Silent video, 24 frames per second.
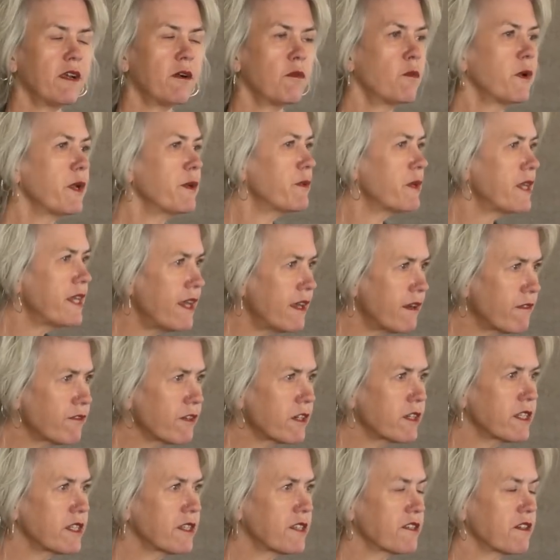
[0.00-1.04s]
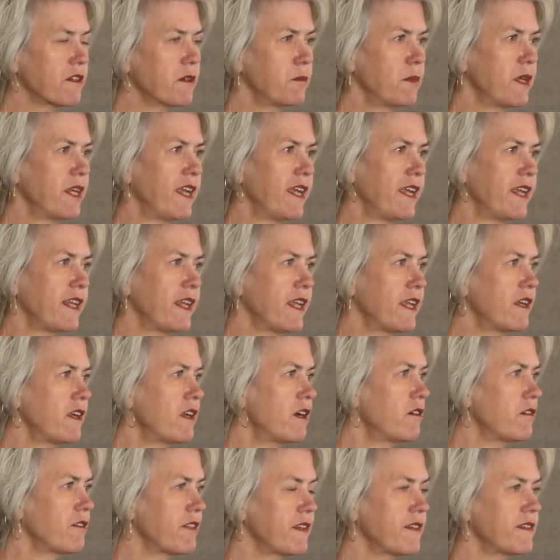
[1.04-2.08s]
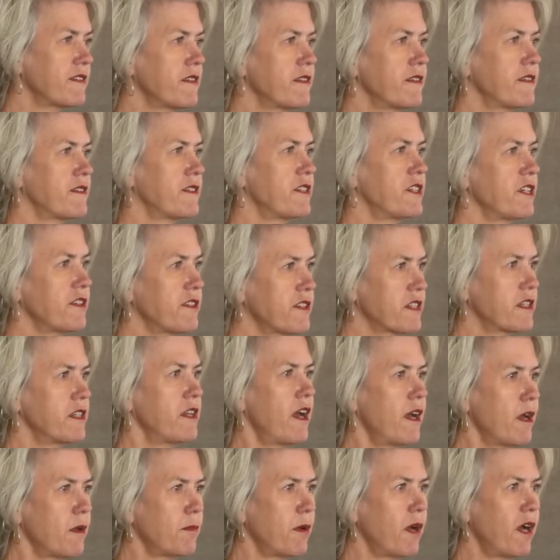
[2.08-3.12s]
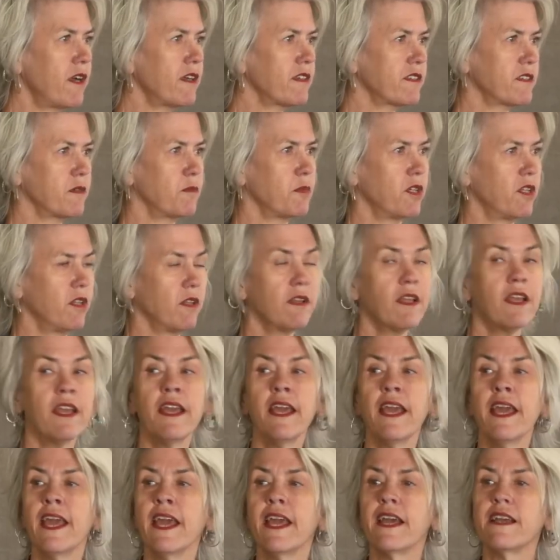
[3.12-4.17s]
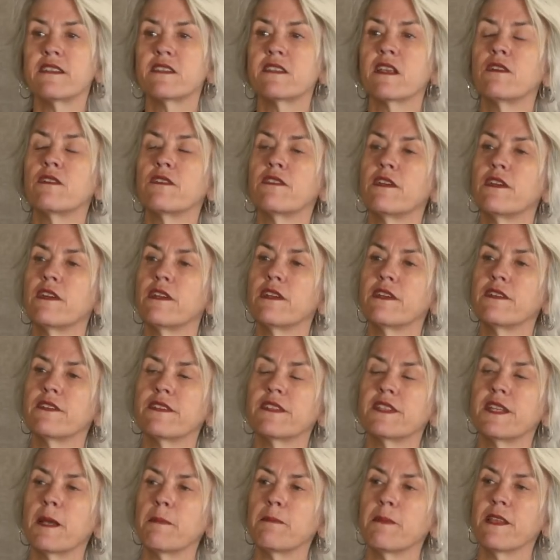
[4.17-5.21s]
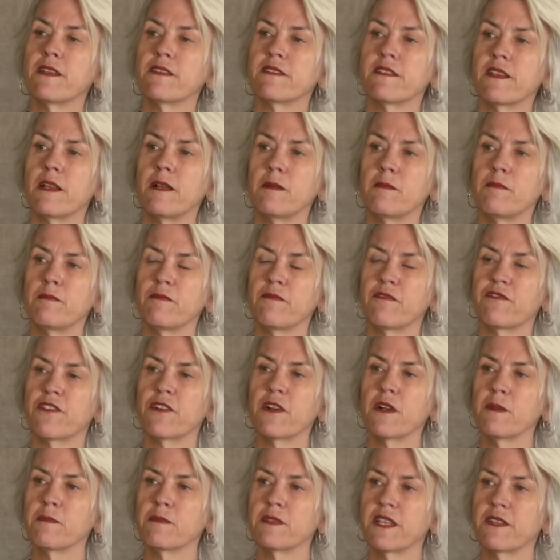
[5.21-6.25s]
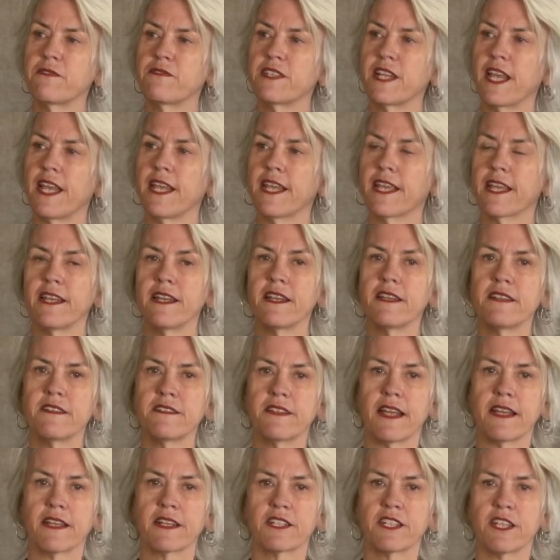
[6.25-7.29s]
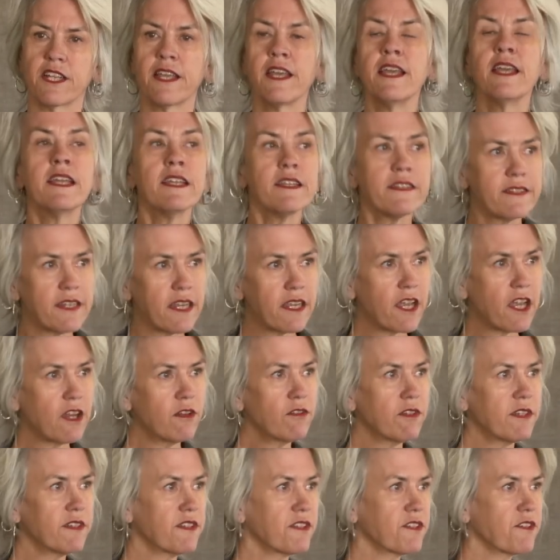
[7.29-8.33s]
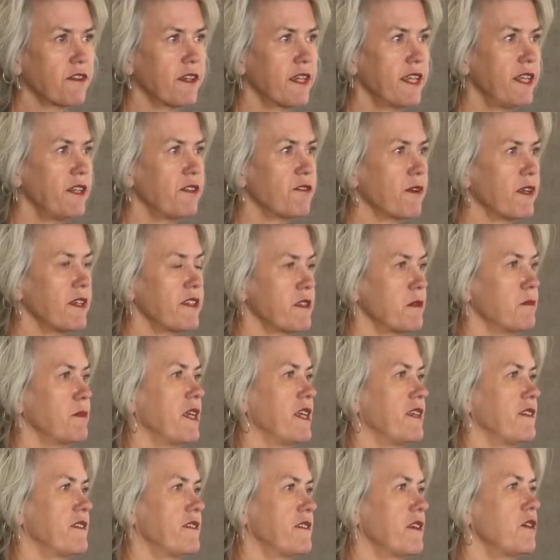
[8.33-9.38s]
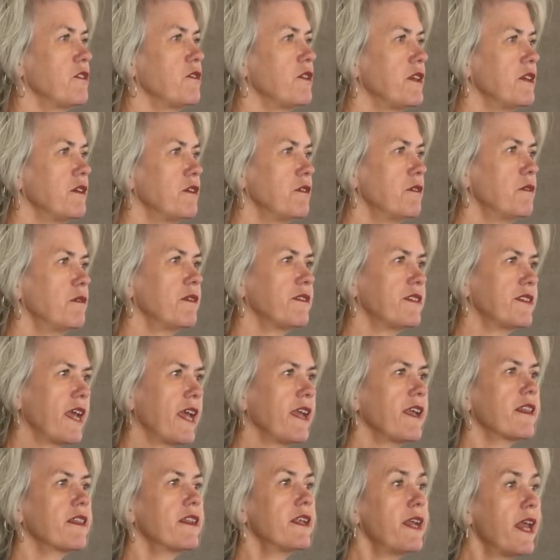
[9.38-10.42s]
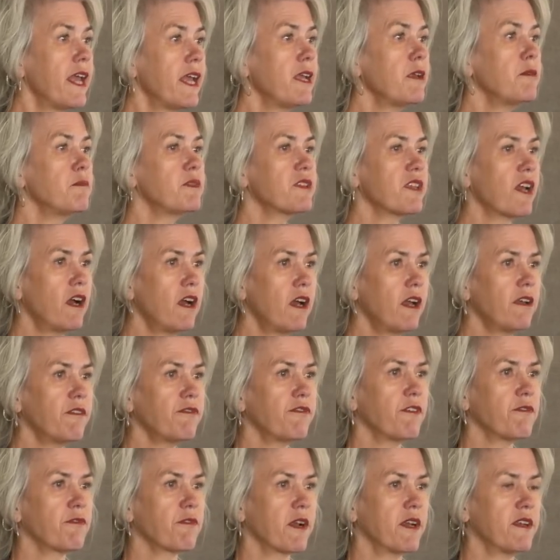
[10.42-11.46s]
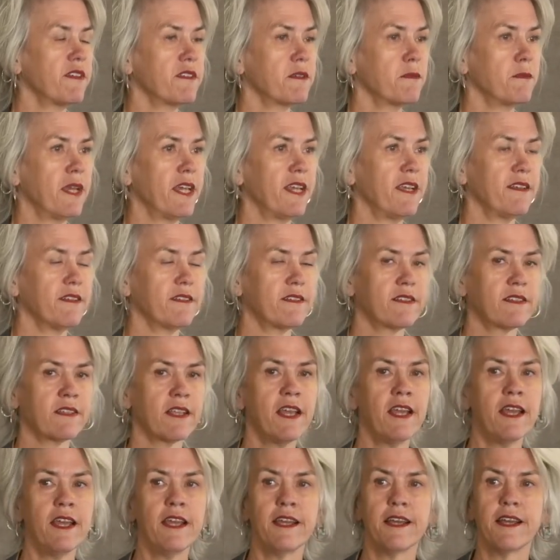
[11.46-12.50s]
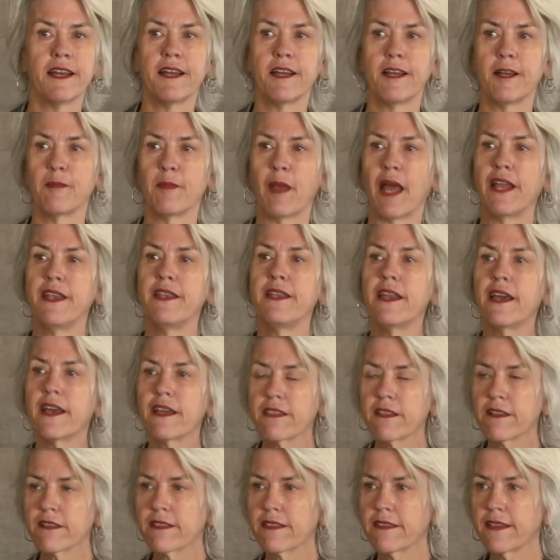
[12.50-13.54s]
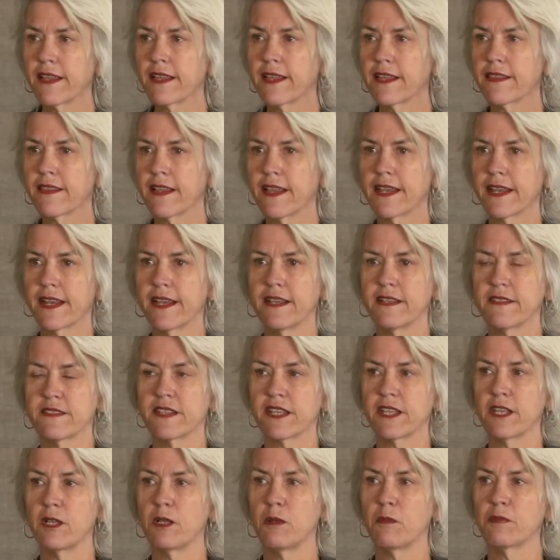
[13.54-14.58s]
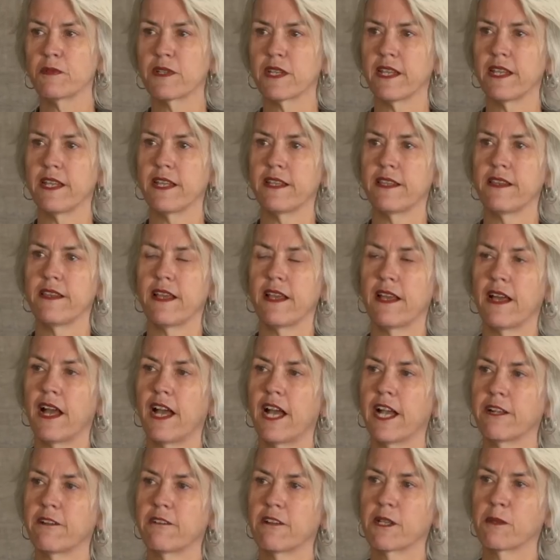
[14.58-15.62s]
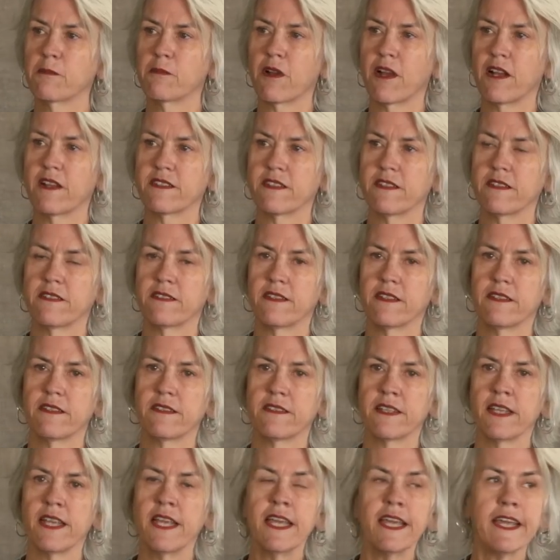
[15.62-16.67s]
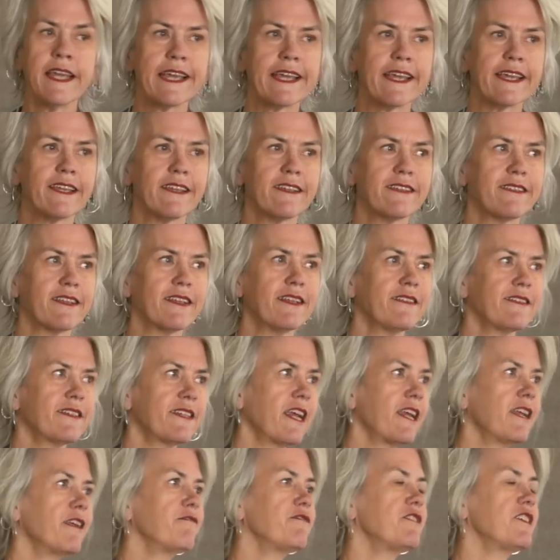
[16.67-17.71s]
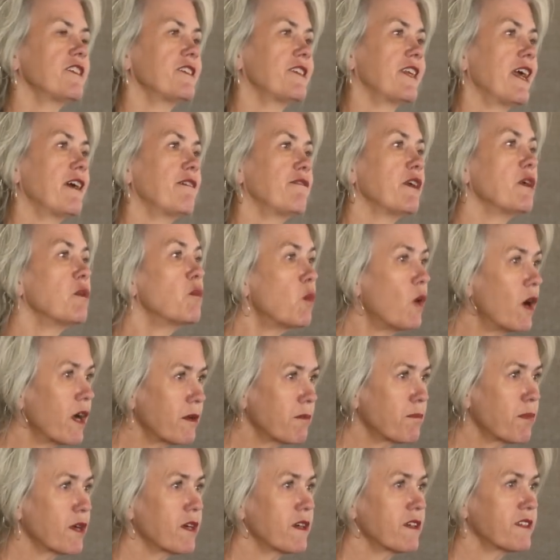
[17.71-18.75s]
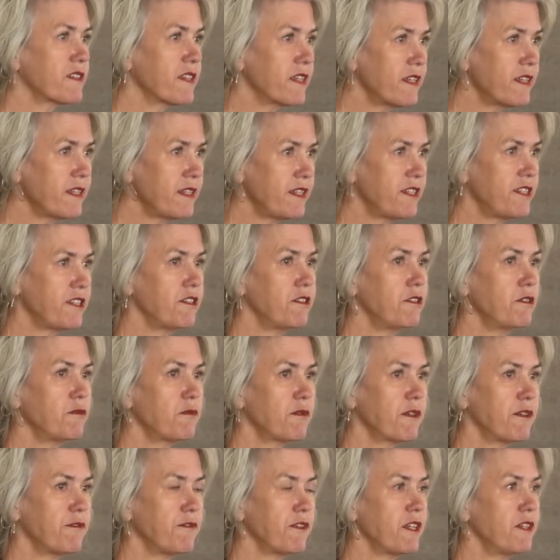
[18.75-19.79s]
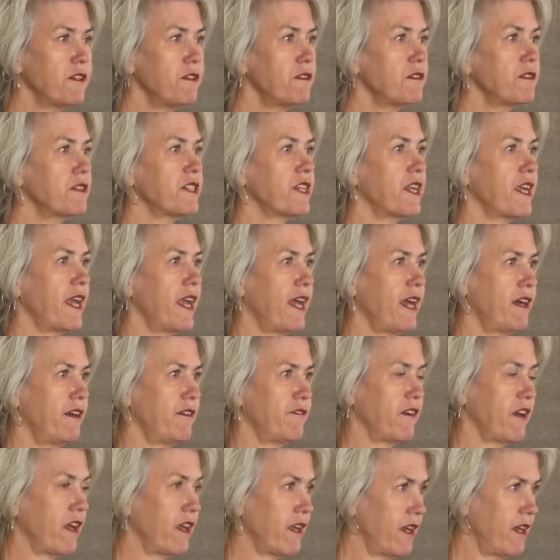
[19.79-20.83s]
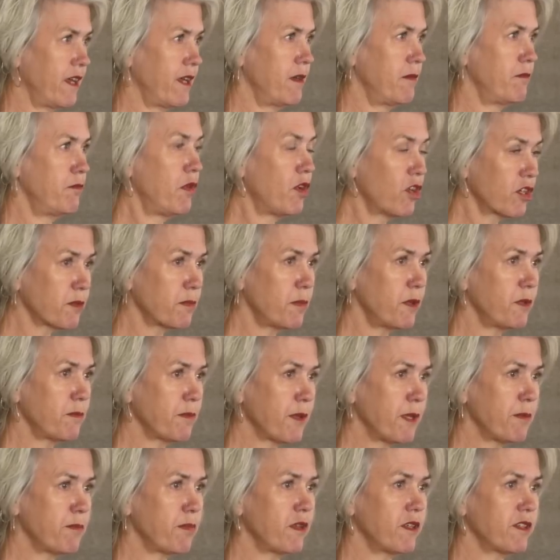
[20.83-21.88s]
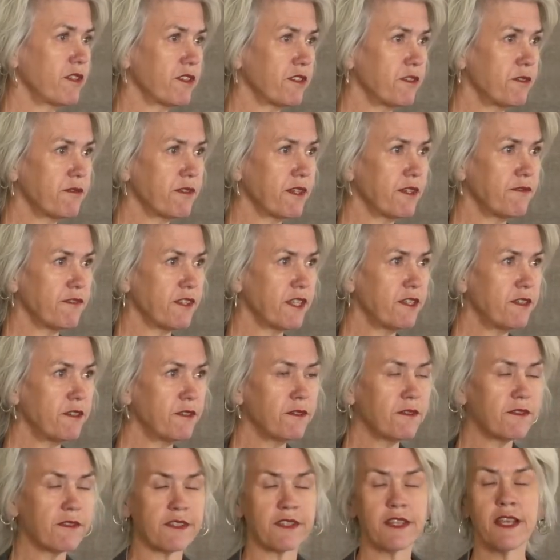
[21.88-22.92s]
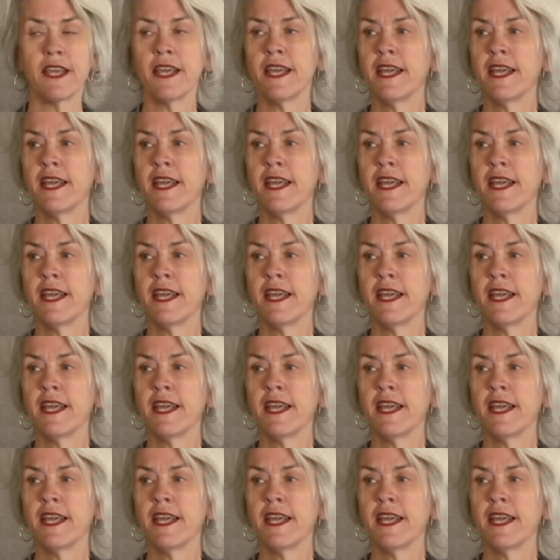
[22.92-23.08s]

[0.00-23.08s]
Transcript: we would never discriminate, this is just not possible. And so the step that some firms have taken is actually to go to screened resumes. So you take the names off of resumes. Another thing that has helped in the hiring processes is instead of just having one person do reviews, to have multiple people do reviews.